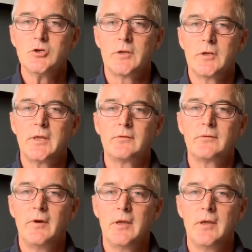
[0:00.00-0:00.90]
I think that's
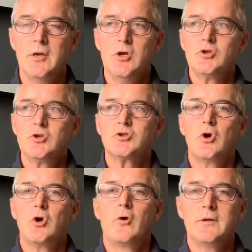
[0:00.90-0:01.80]
a very
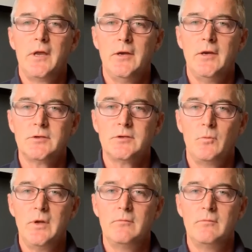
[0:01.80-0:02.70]
strong indication that
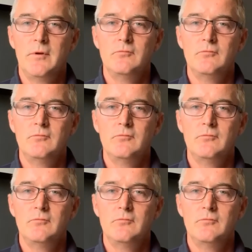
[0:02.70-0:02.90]
we